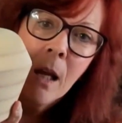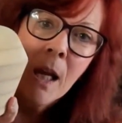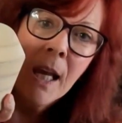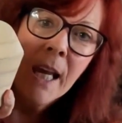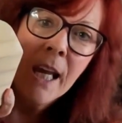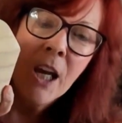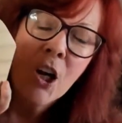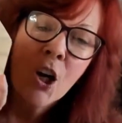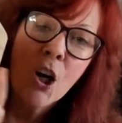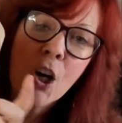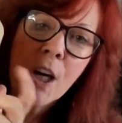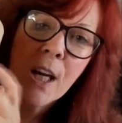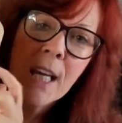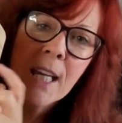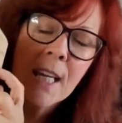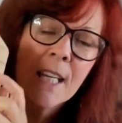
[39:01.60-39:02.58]
Here
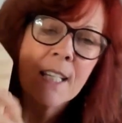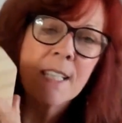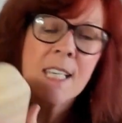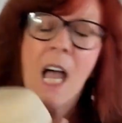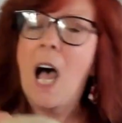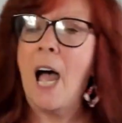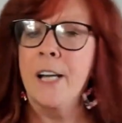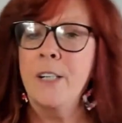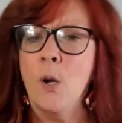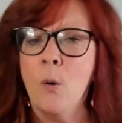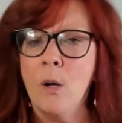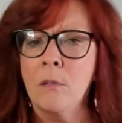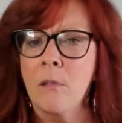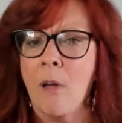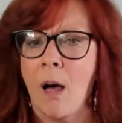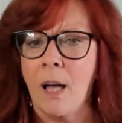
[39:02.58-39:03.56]
is, I know
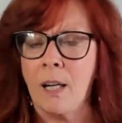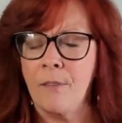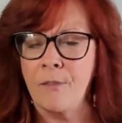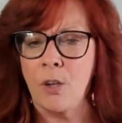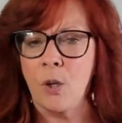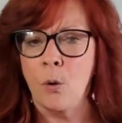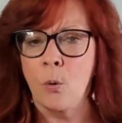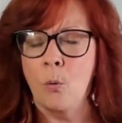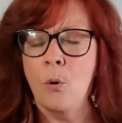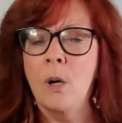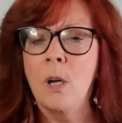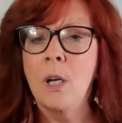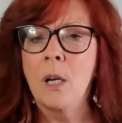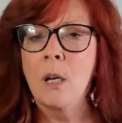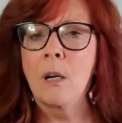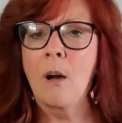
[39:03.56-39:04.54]
a lot of you
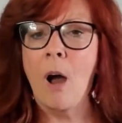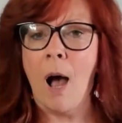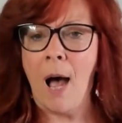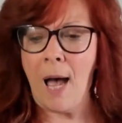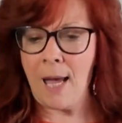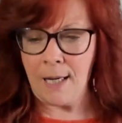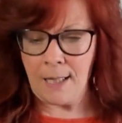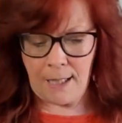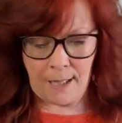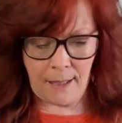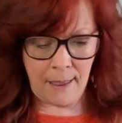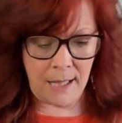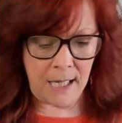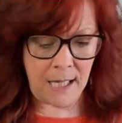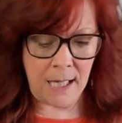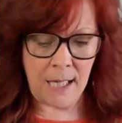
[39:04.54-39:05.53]
got
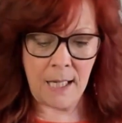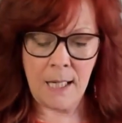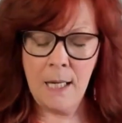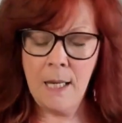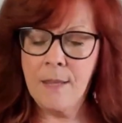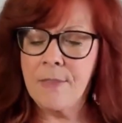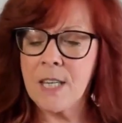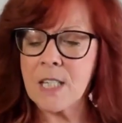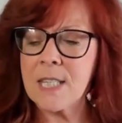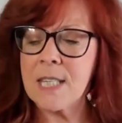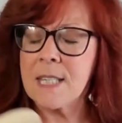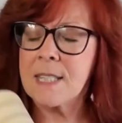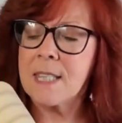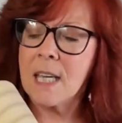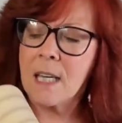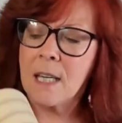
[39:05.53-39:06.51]
this
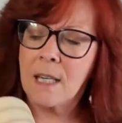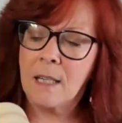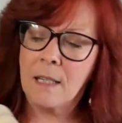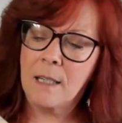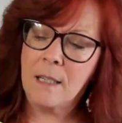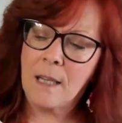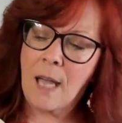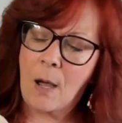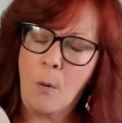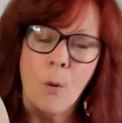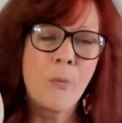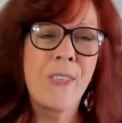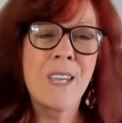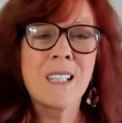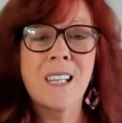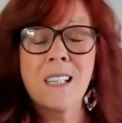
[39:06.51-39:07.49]
is the
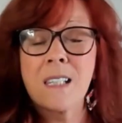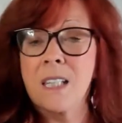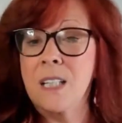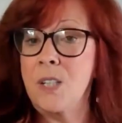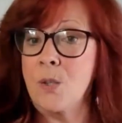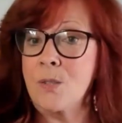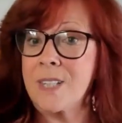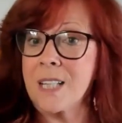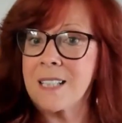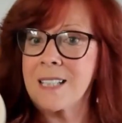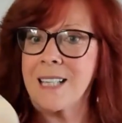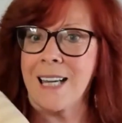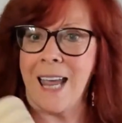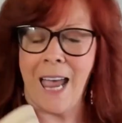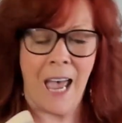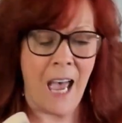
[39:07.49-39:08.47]
new 6.5.
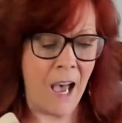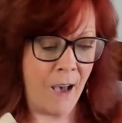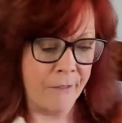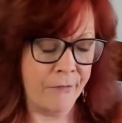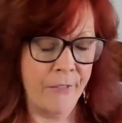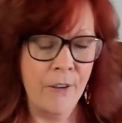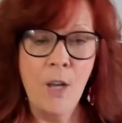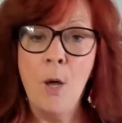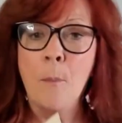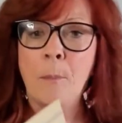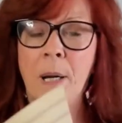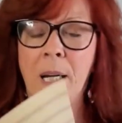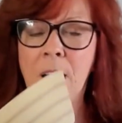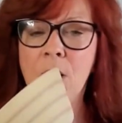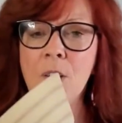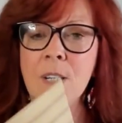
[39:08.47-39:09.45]
But
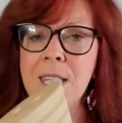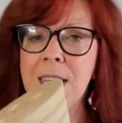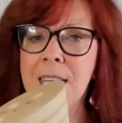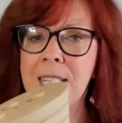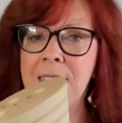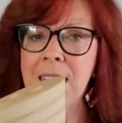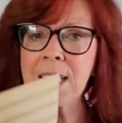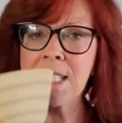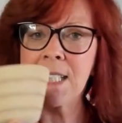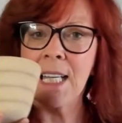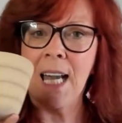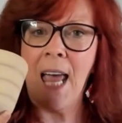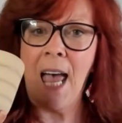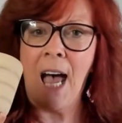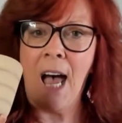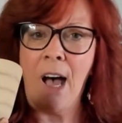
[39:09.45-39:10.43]
here's the 6.5
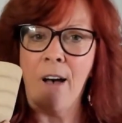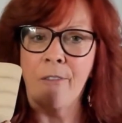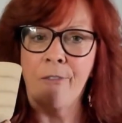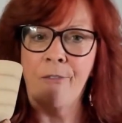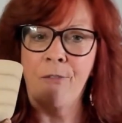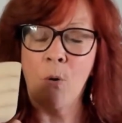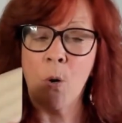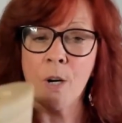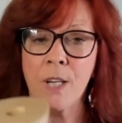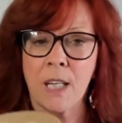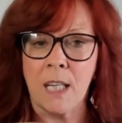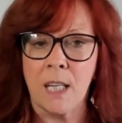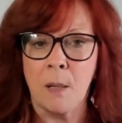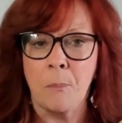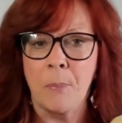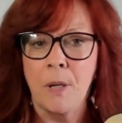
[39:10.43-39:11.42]

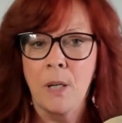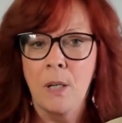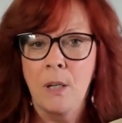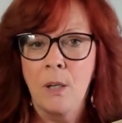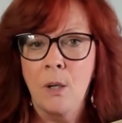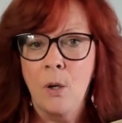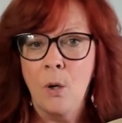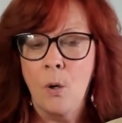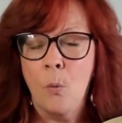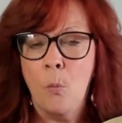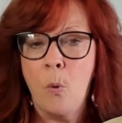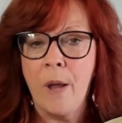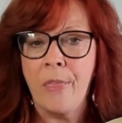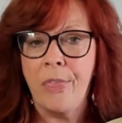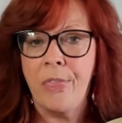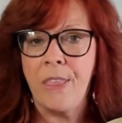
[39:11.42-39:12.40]
4D
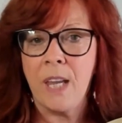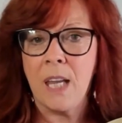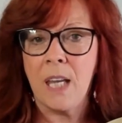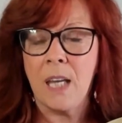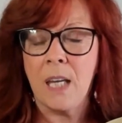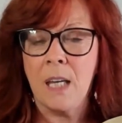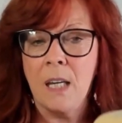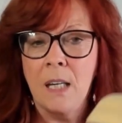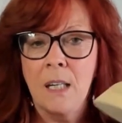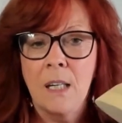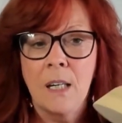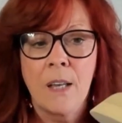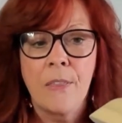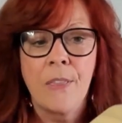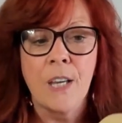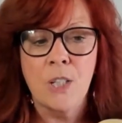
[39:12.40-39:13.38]
with the
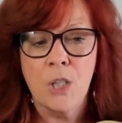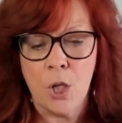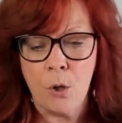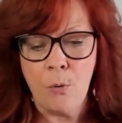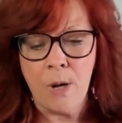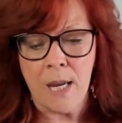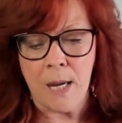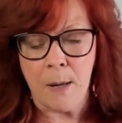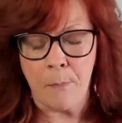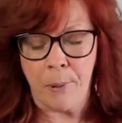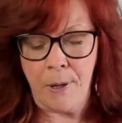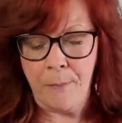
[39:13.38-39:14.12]
2 deep.